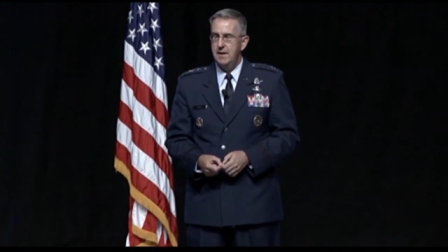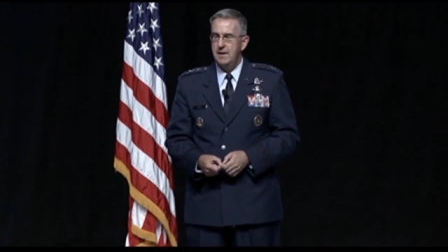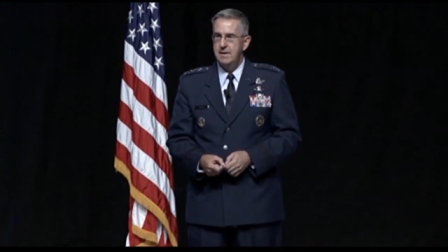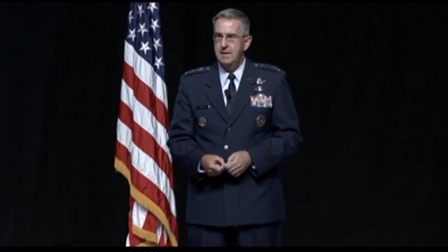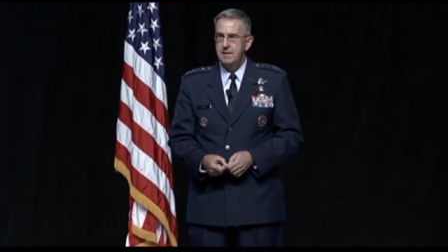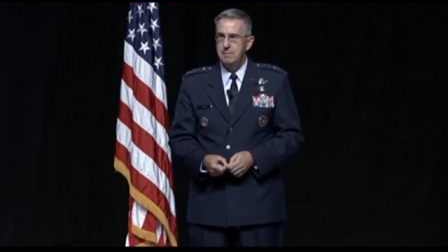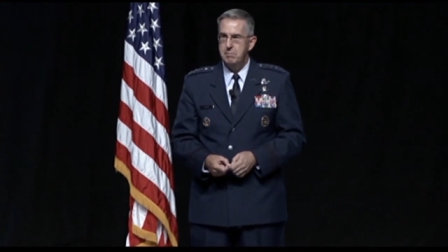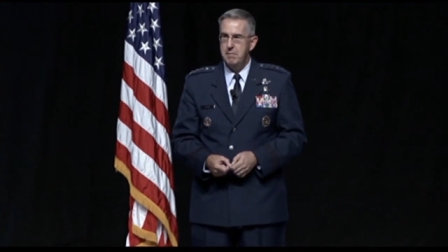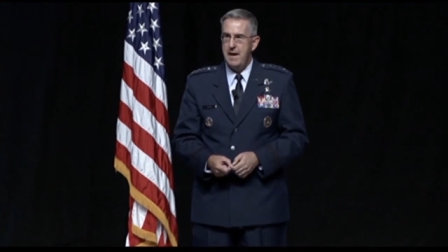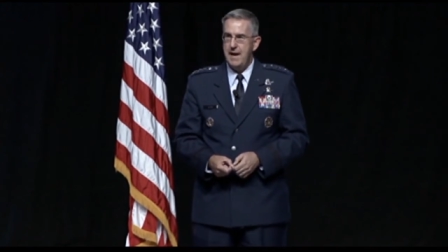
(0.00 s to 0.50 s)

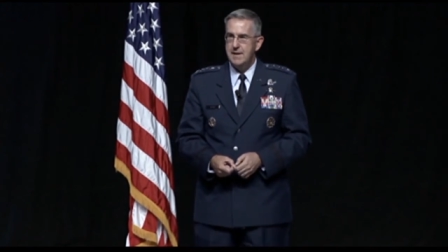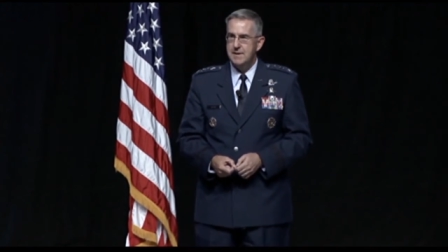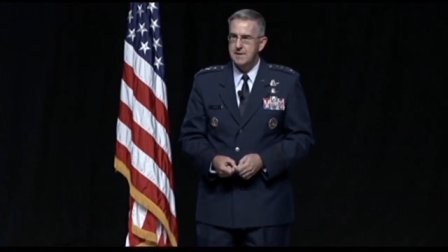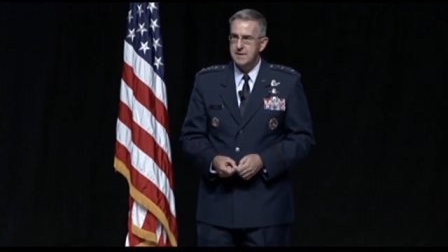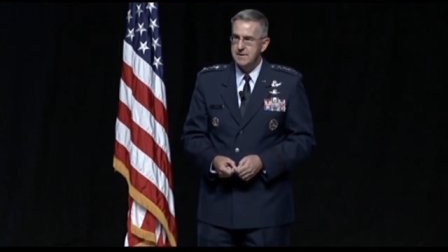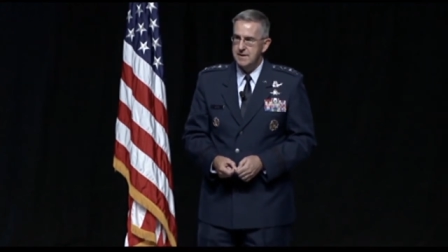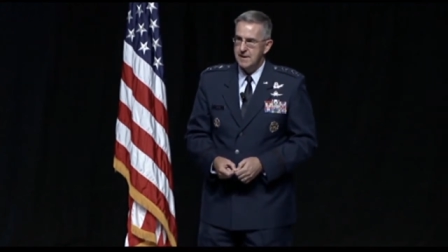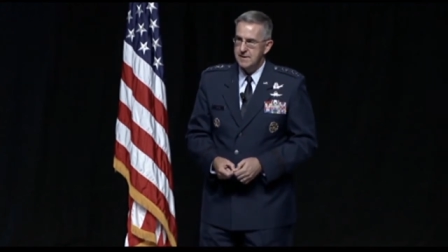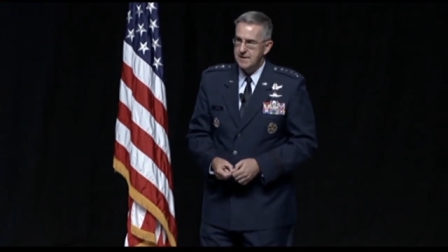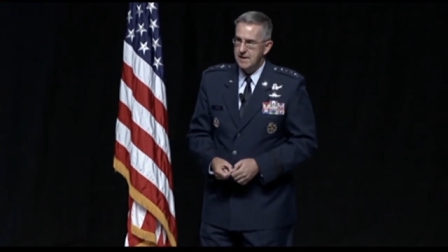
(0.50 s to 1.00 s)
He
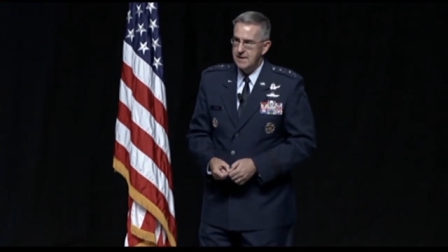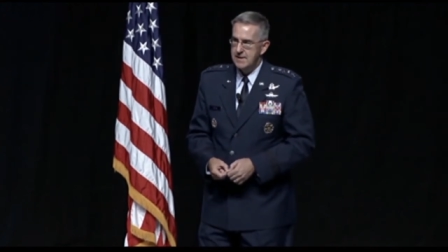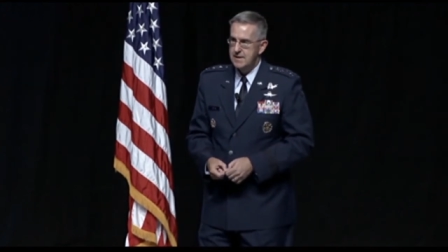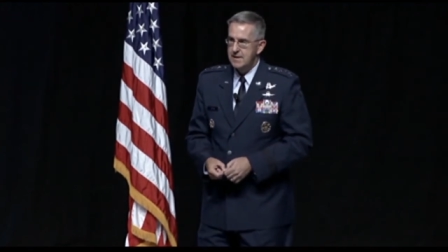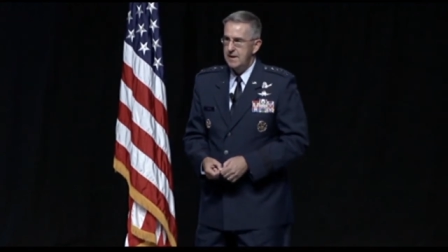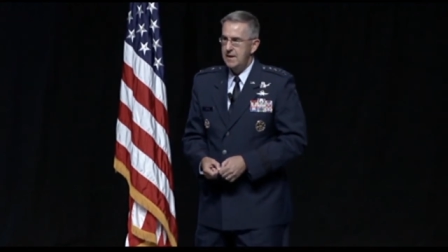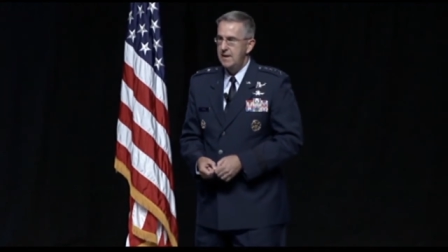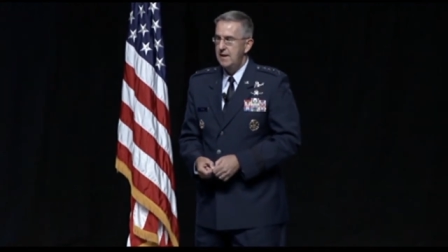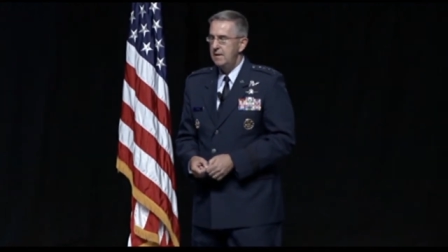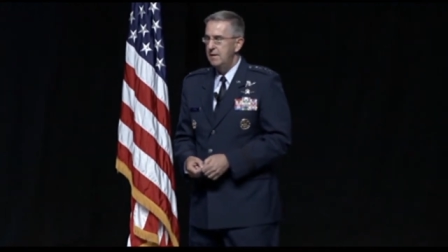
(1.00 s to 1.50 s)
maxed his
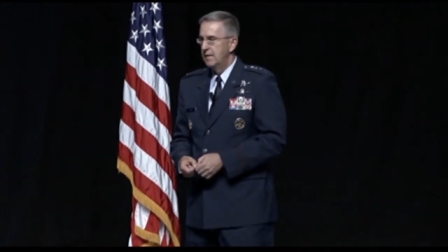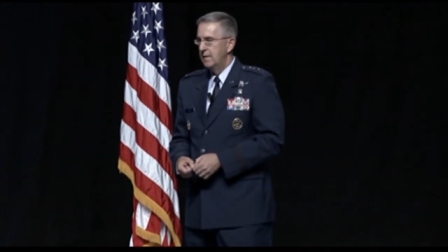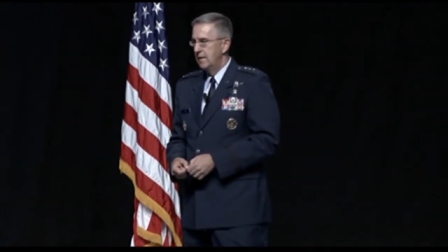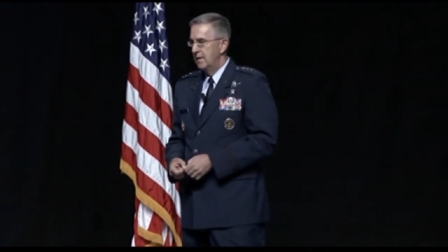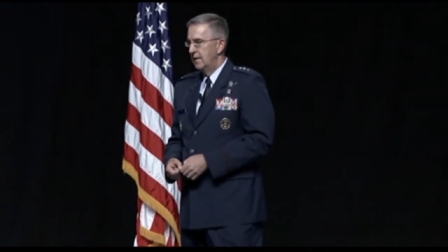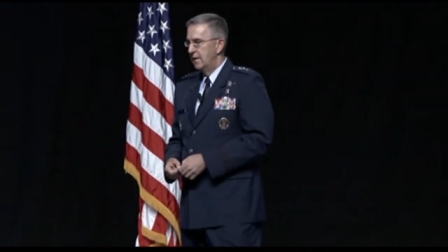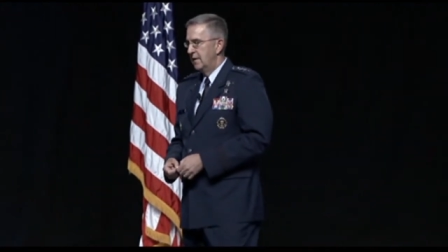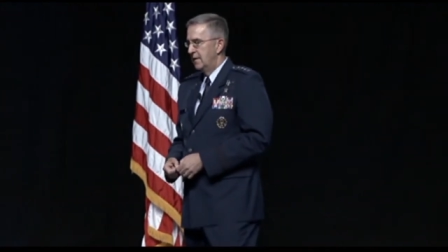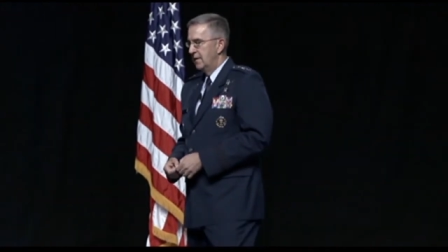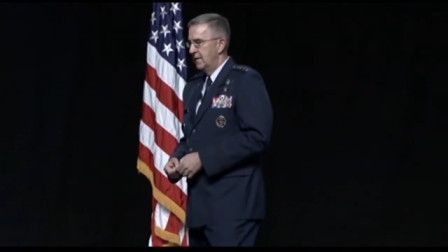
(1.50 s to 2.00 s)

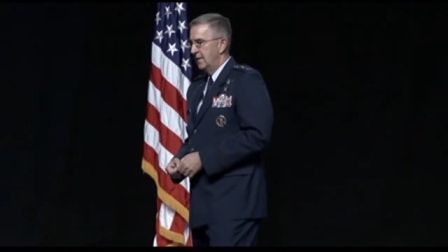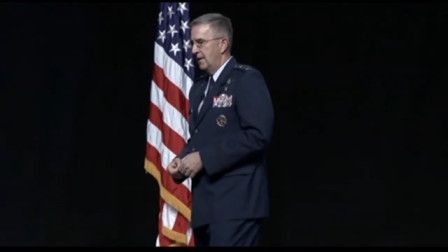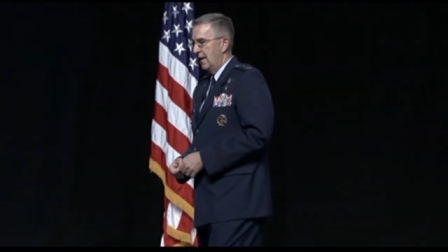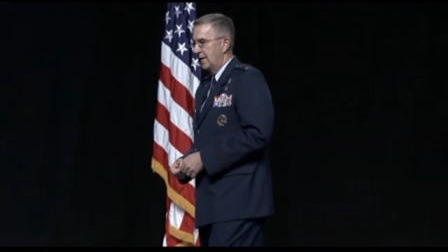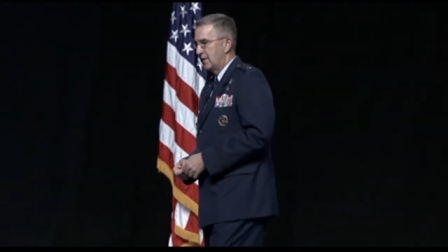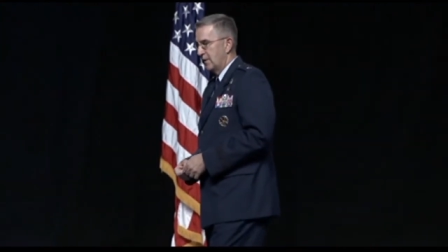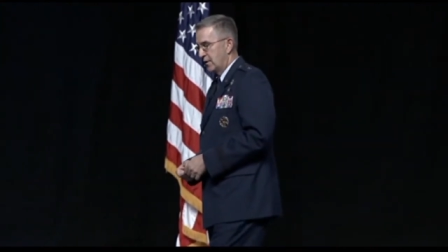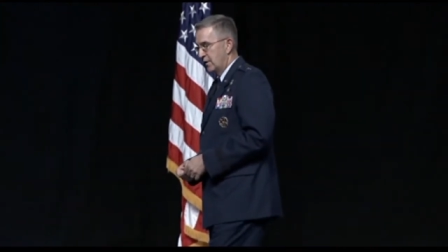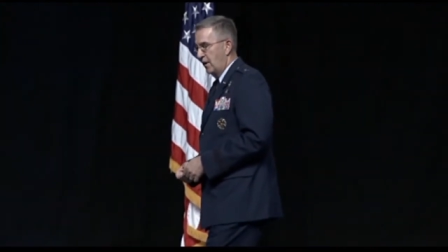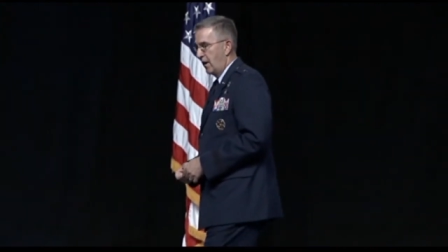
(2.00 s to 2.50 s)
SAT
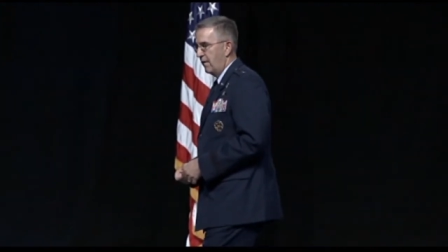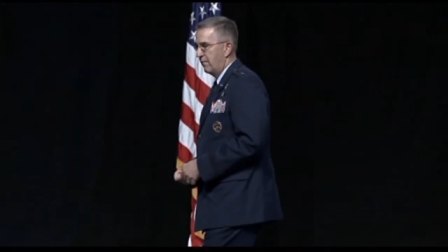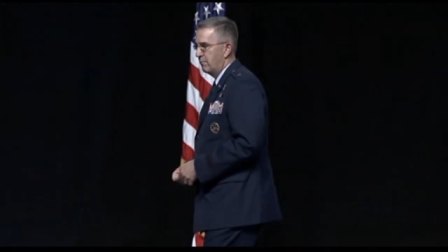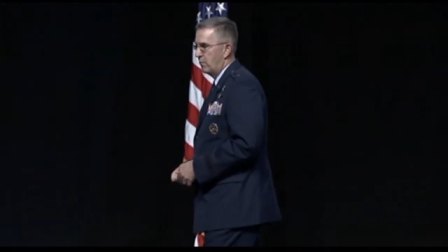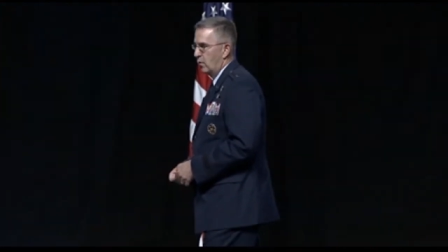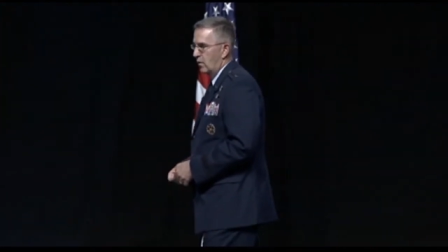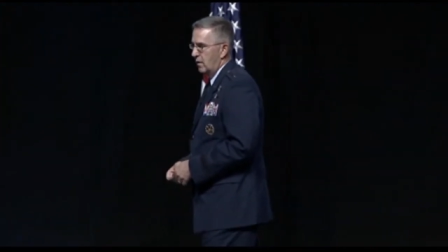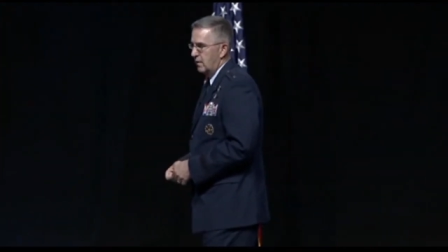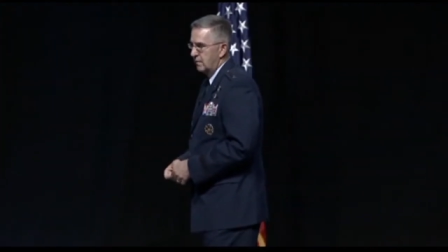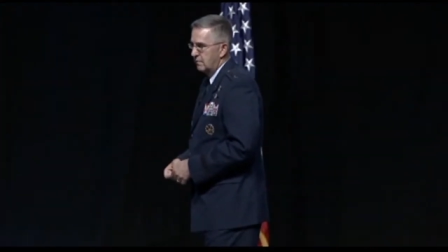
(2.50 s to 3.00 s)
as a
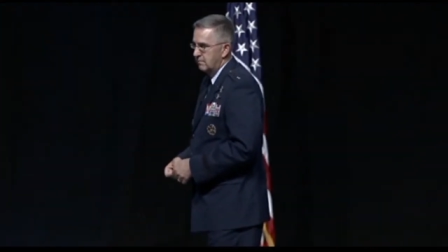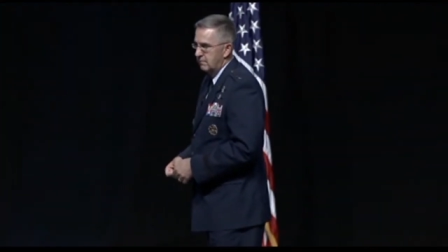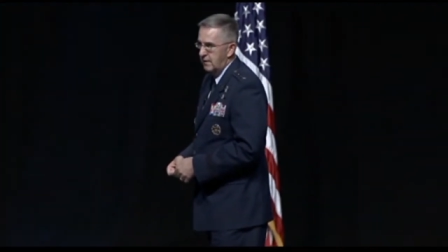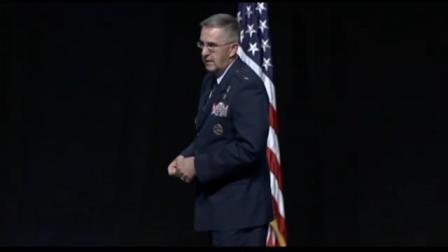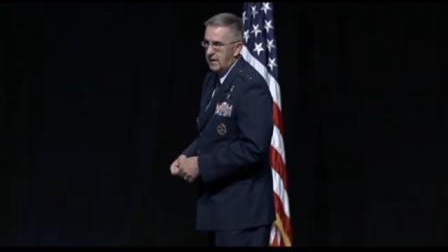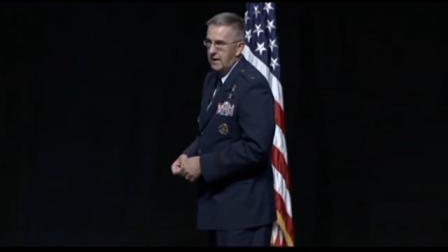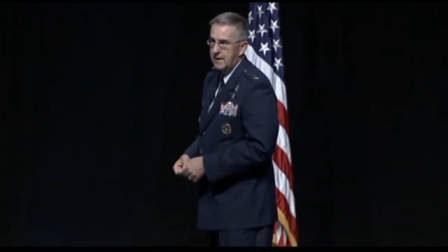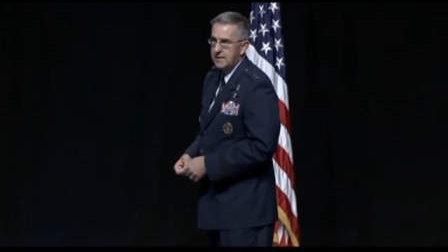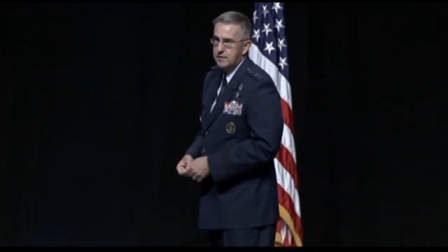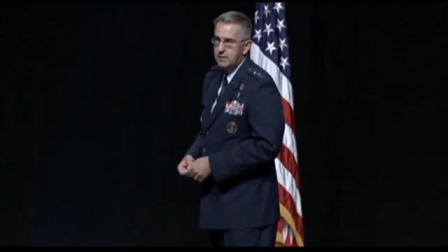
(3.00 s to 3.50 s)
sophomore
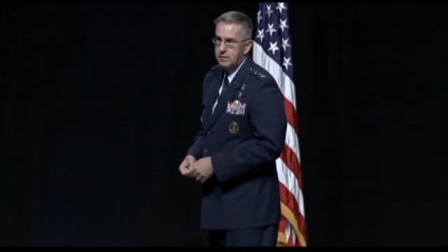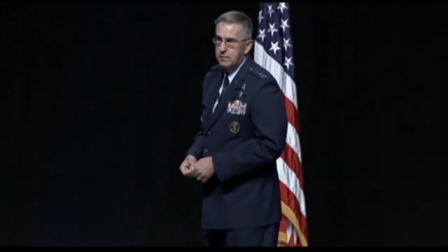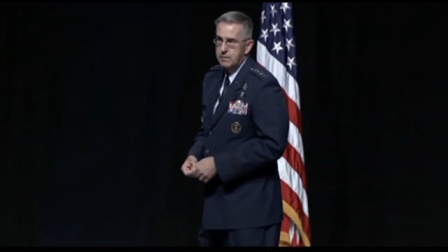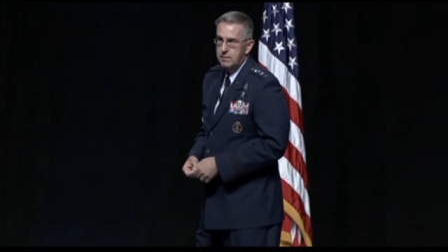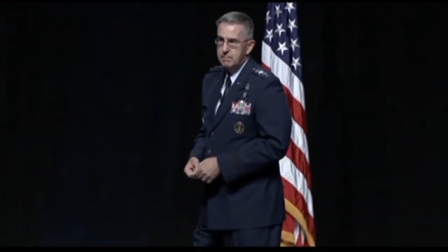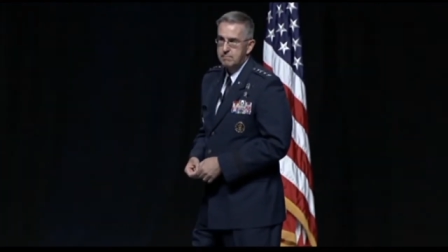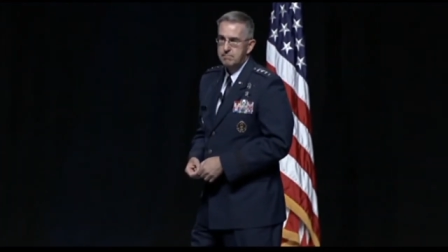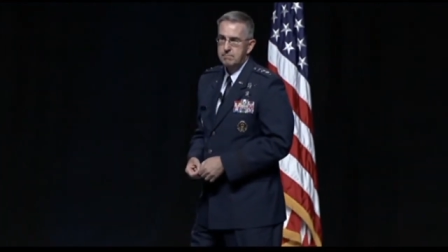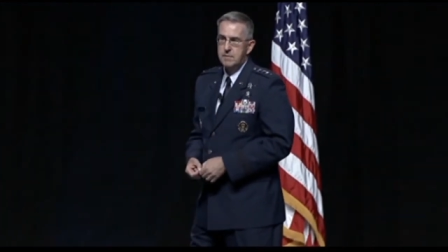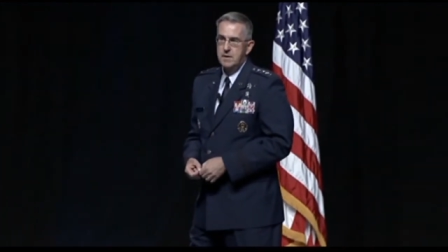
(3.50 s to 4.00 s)
in high
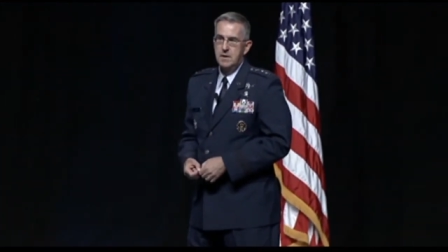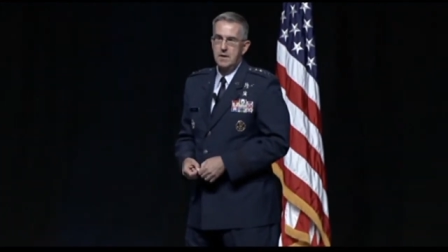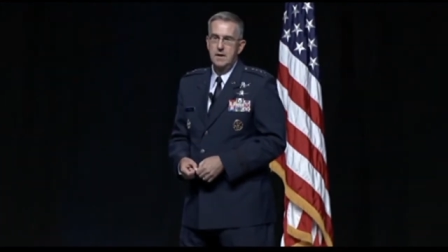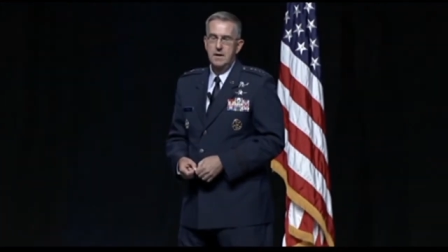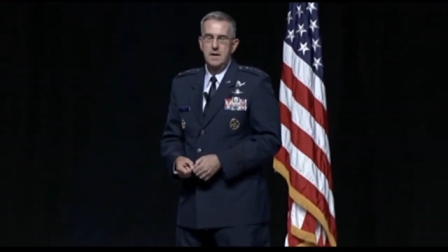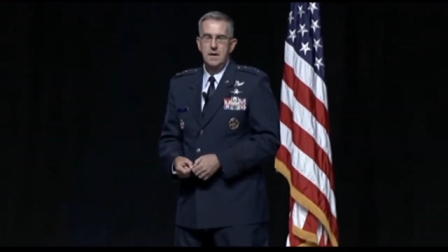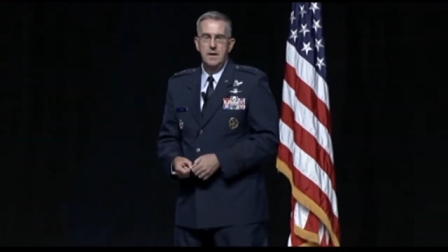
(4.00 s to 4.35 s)
school